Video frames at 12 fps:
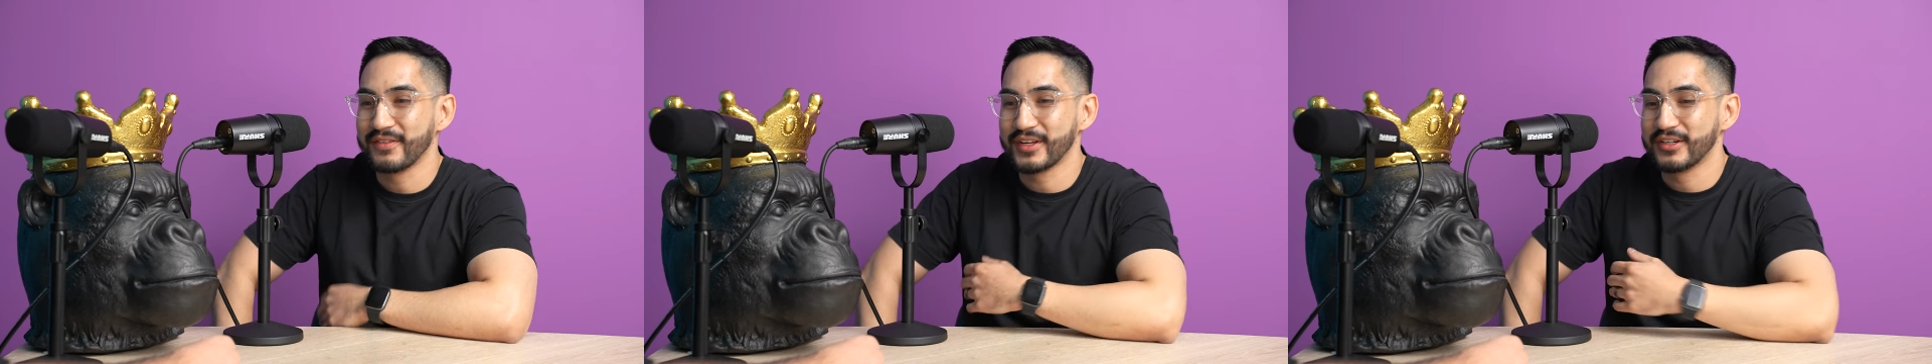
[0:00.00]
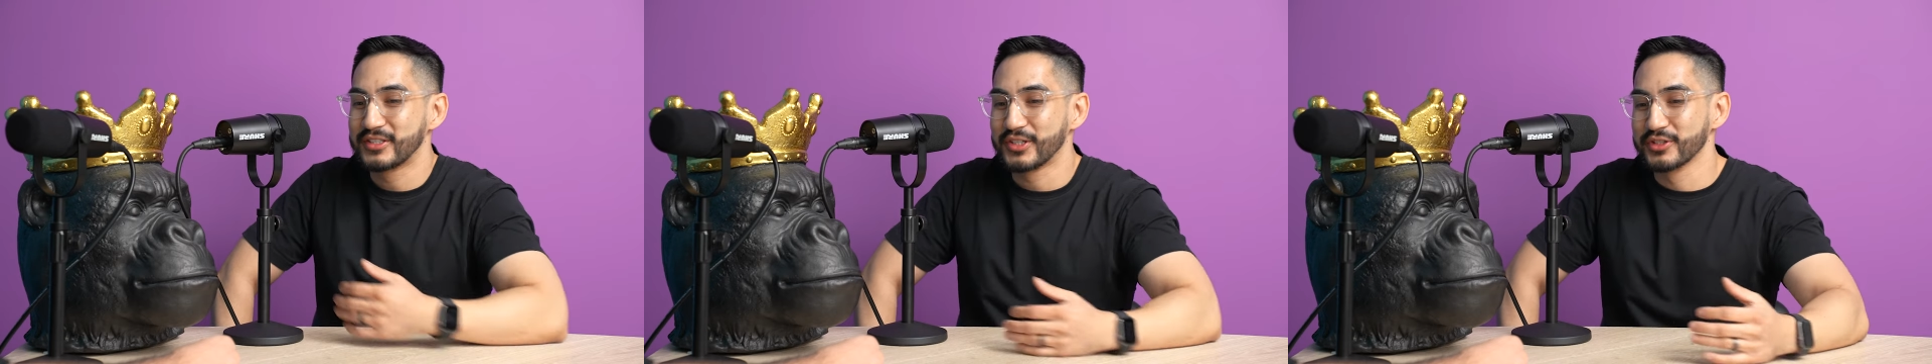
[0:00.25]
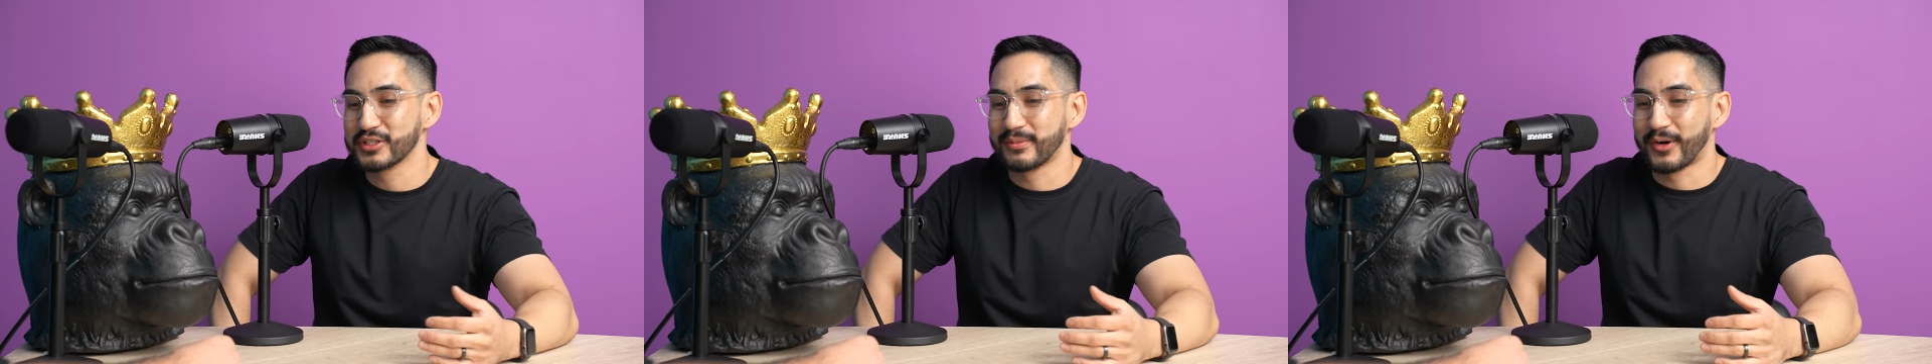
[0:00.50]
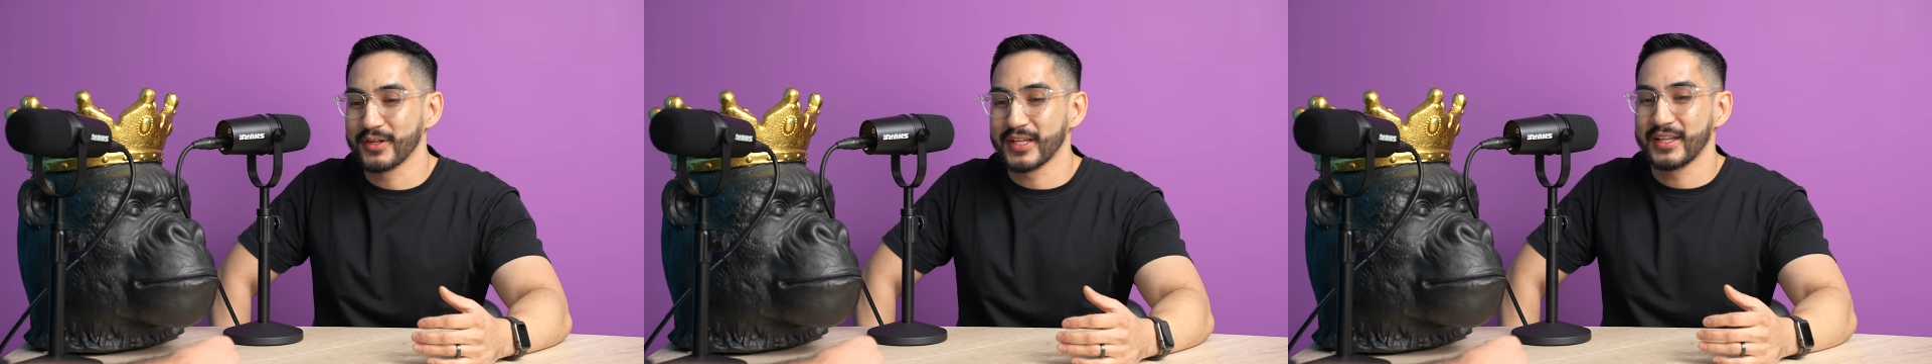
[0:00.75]
if they're so
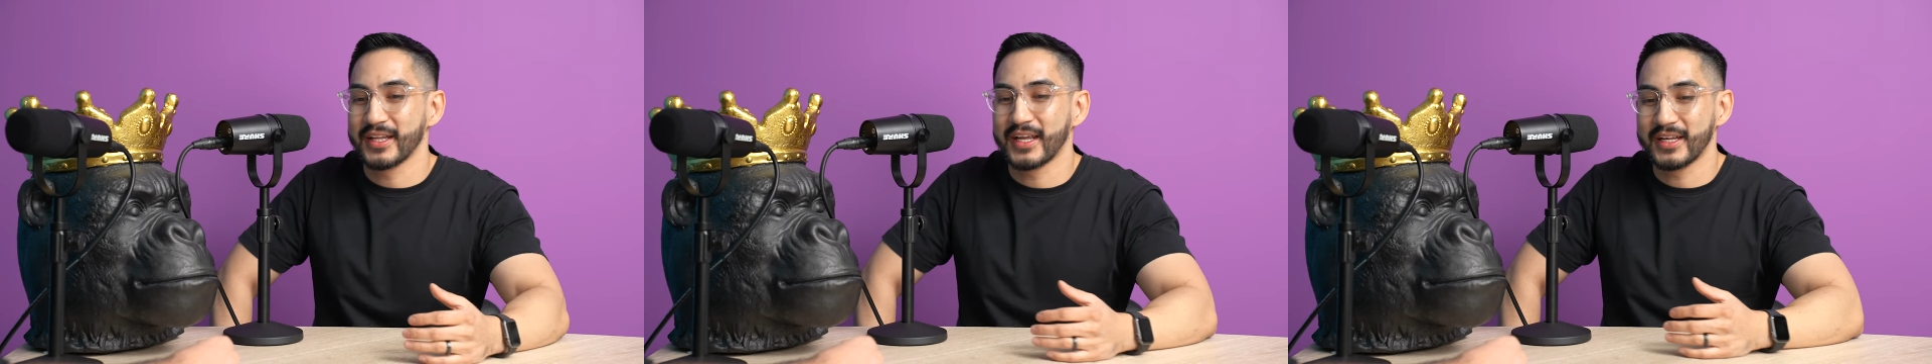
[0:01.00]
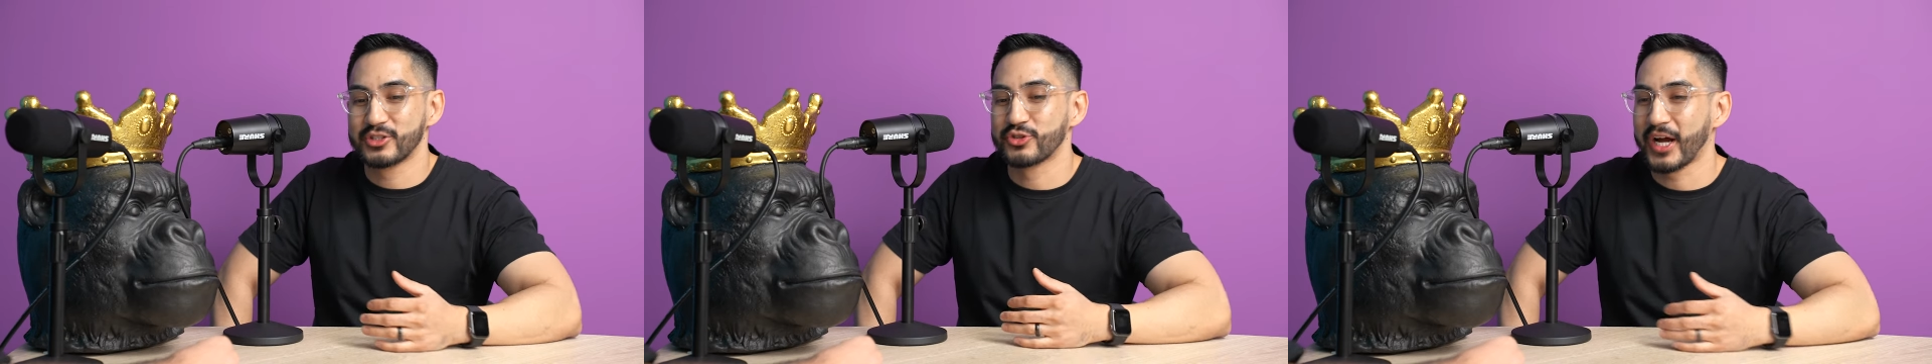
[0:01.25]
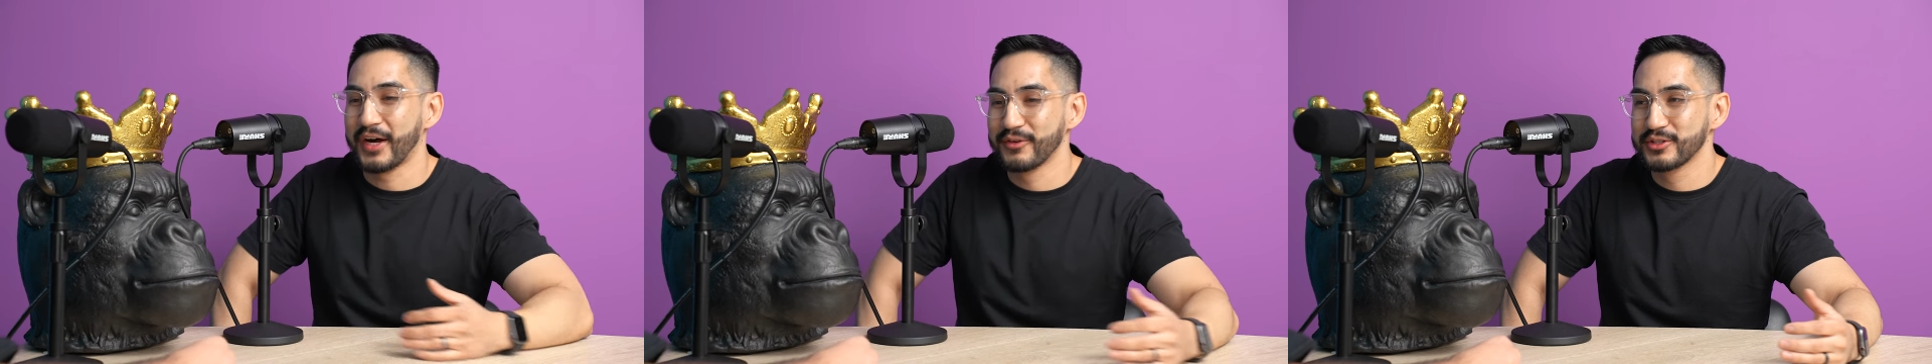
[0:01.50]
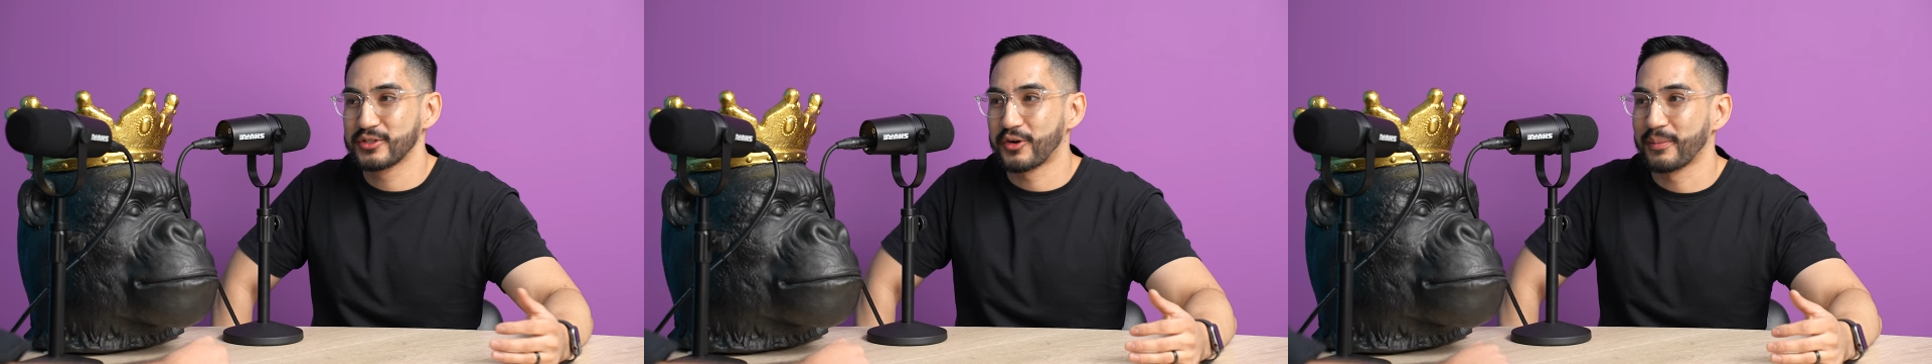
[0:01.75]
smart that they could travel
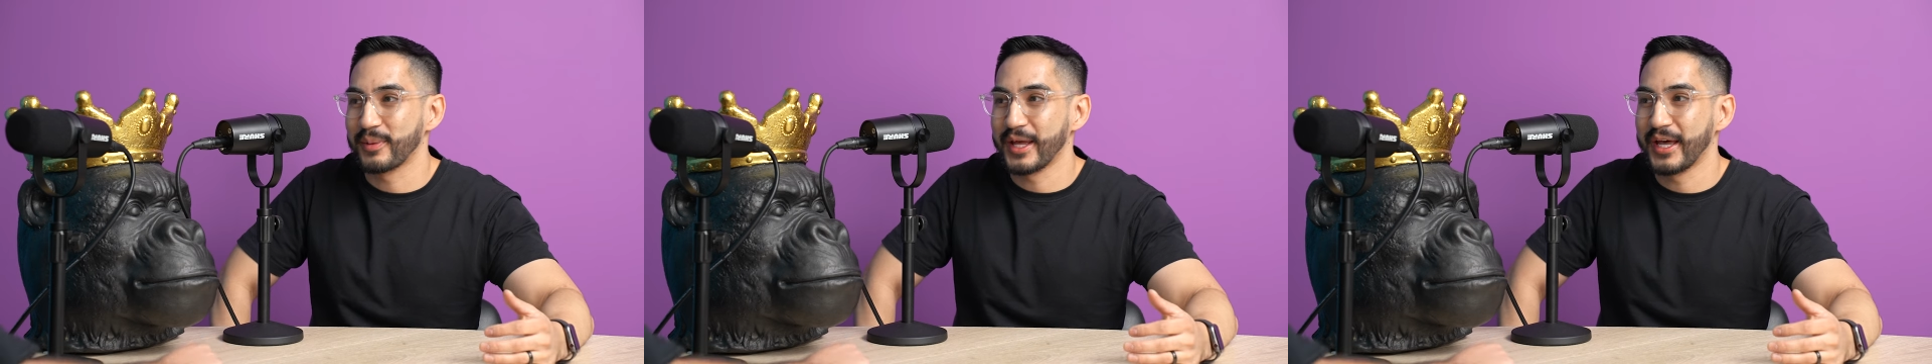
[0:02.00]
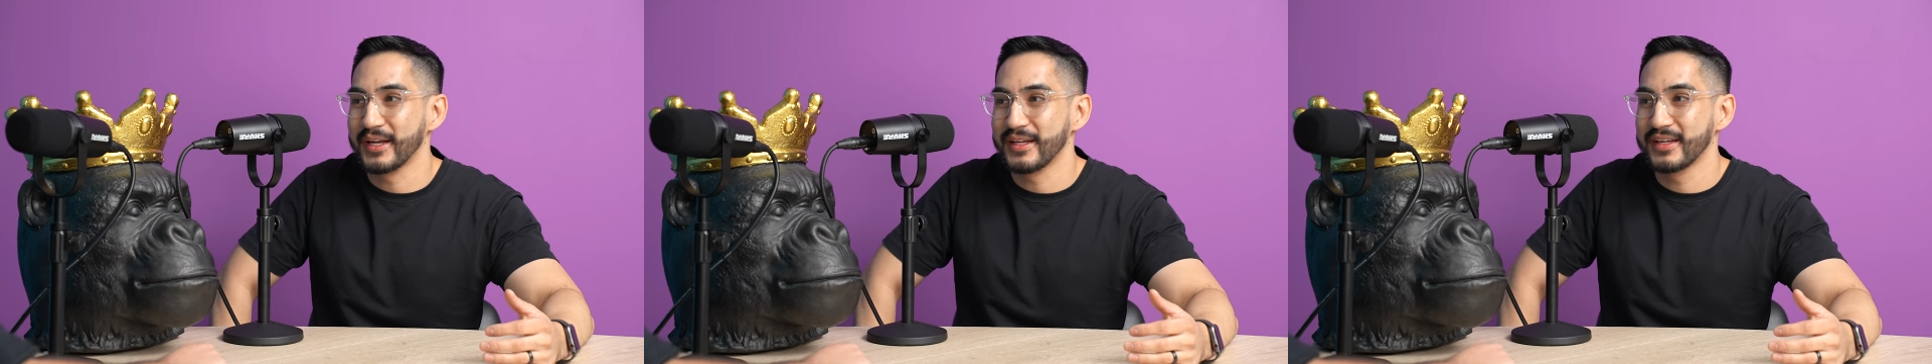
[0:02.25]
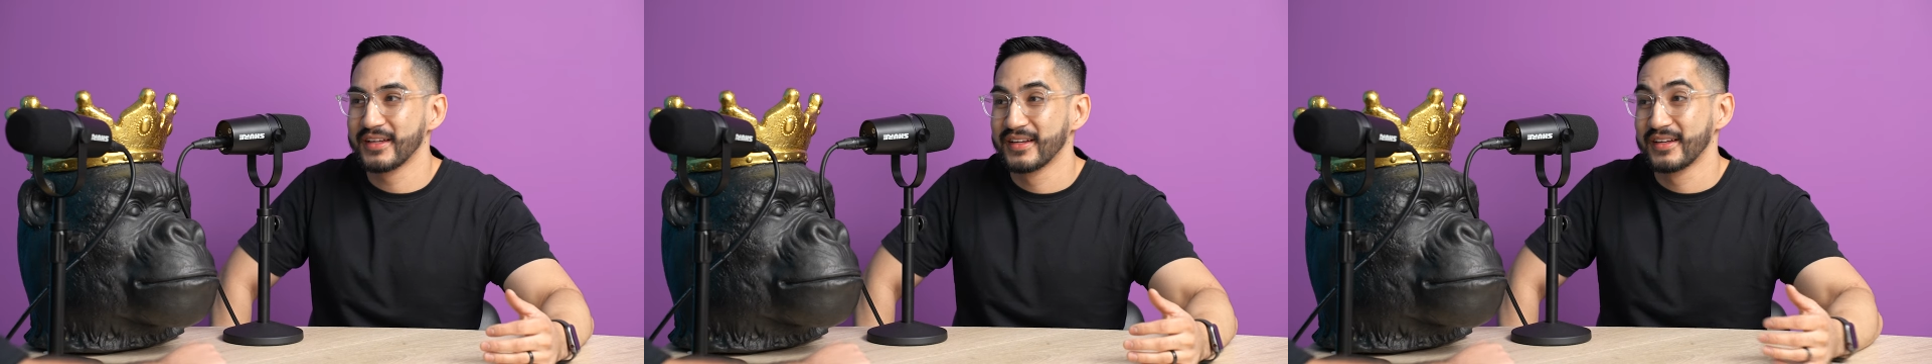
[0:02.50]
to our planet,